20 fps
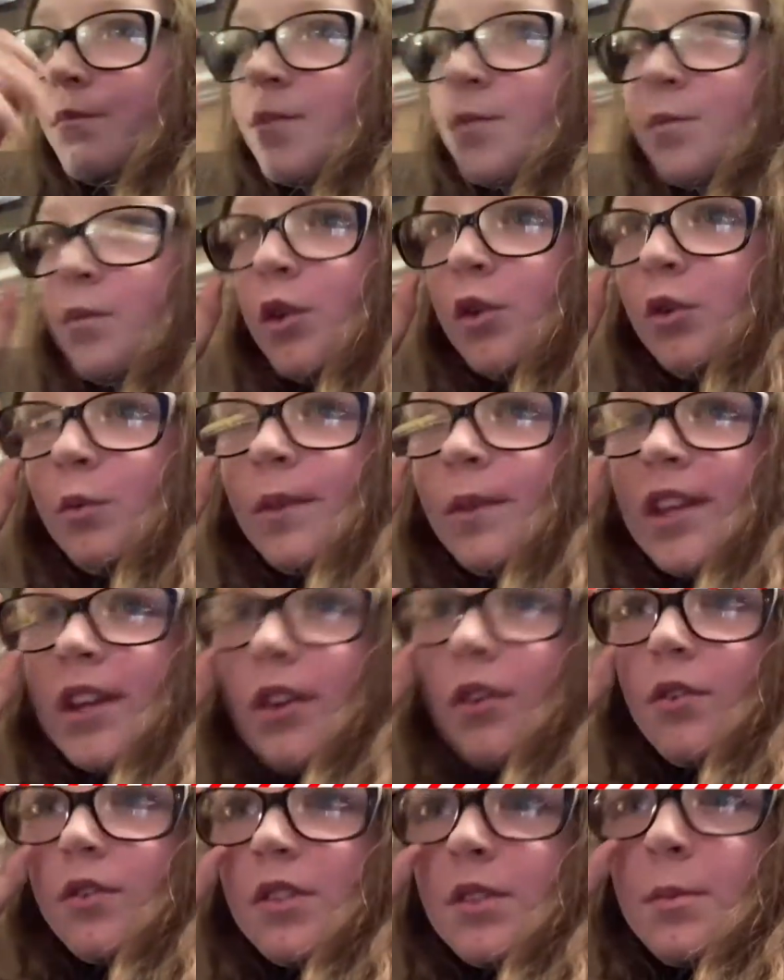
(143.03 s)
we normally
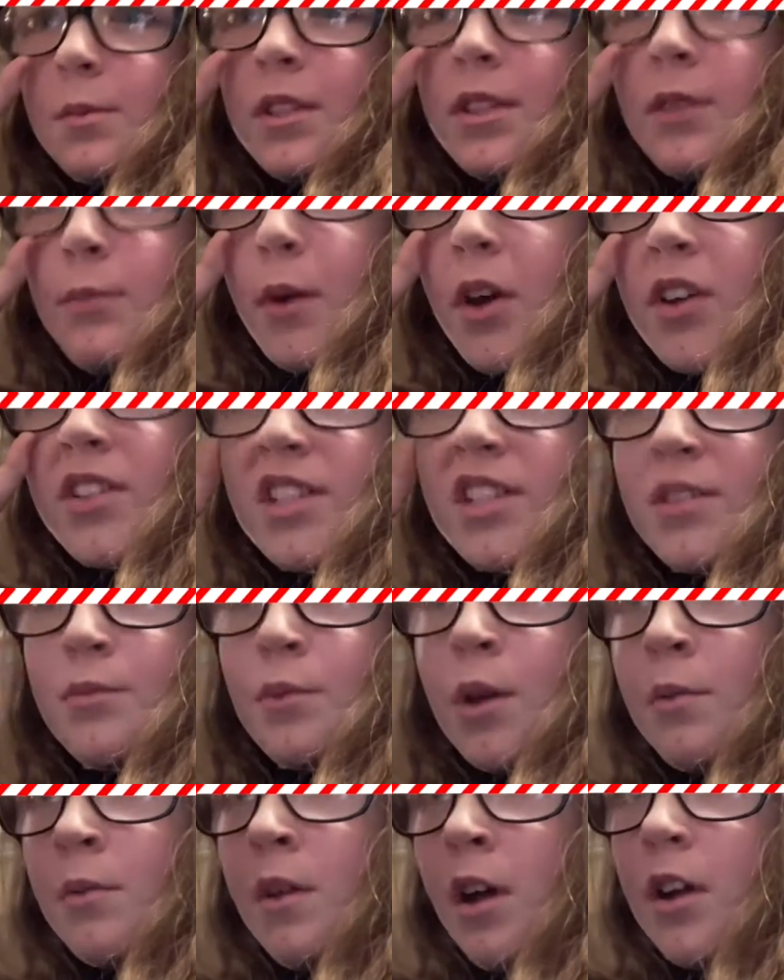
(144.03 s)
get Christmas Eve boxes,
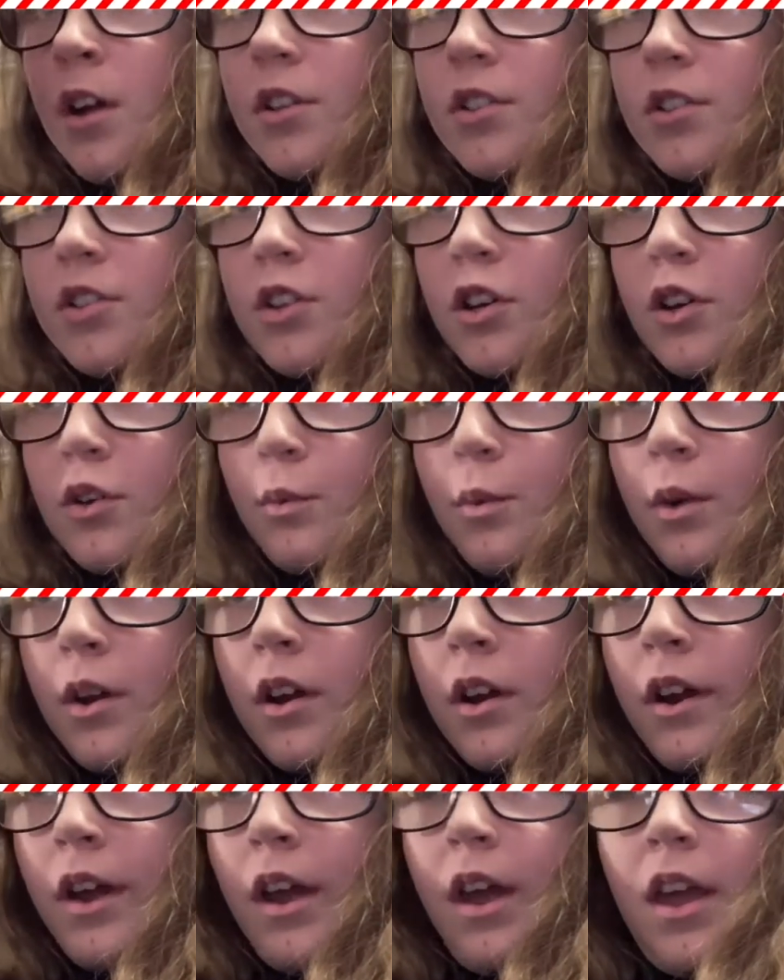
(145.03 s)
but I'm not sure if
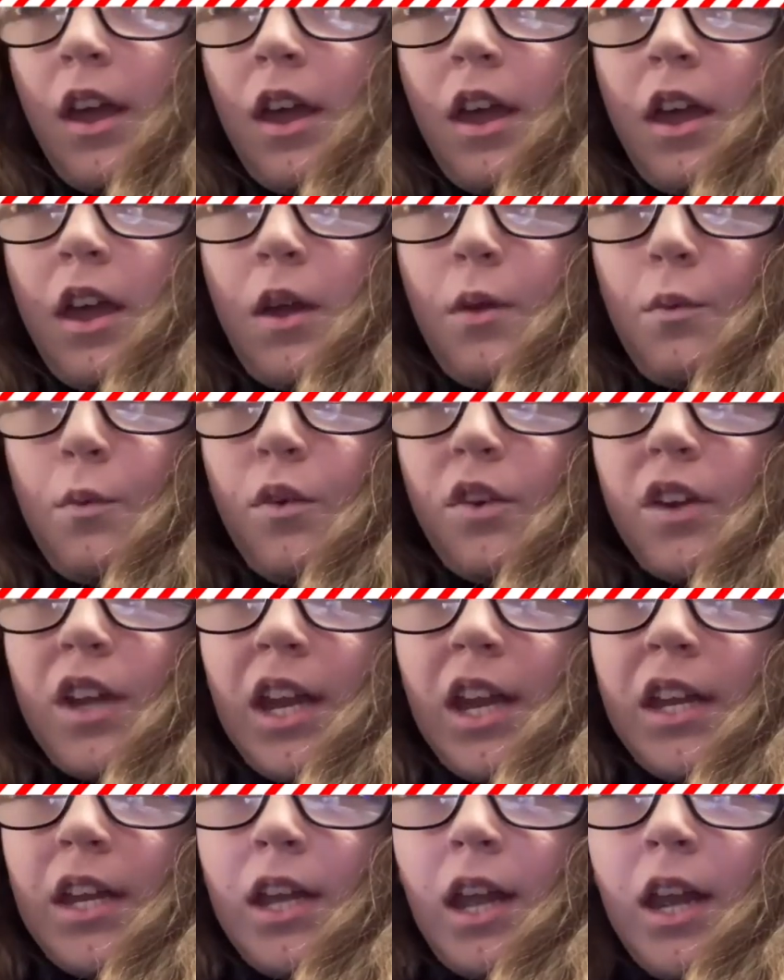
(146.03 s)
we're
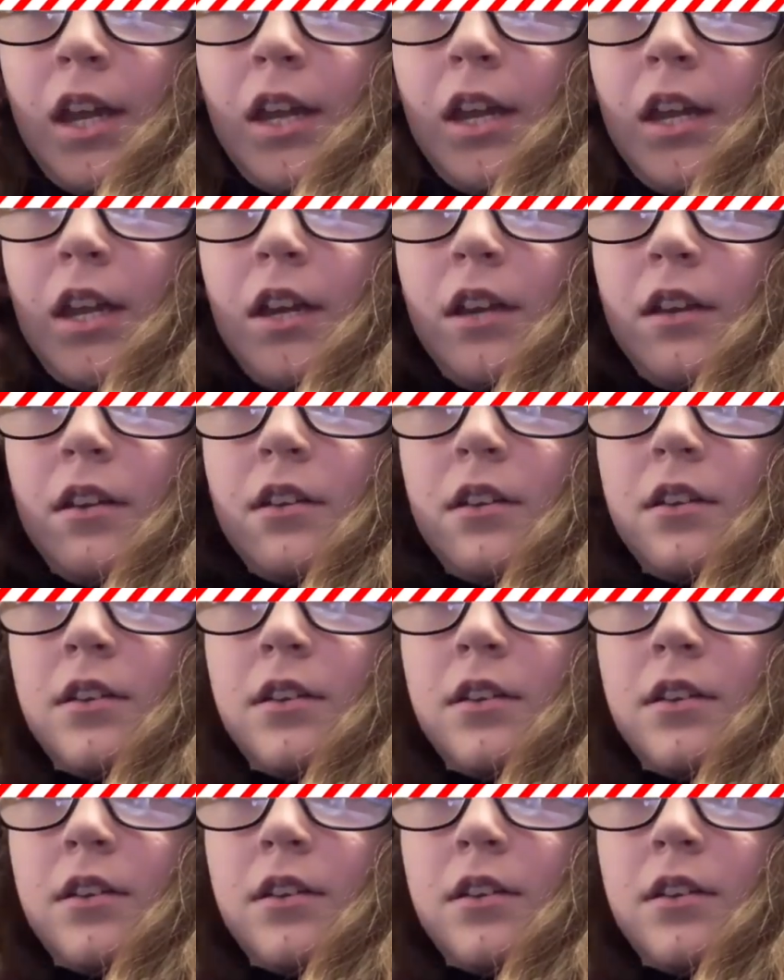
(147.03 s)
getting any.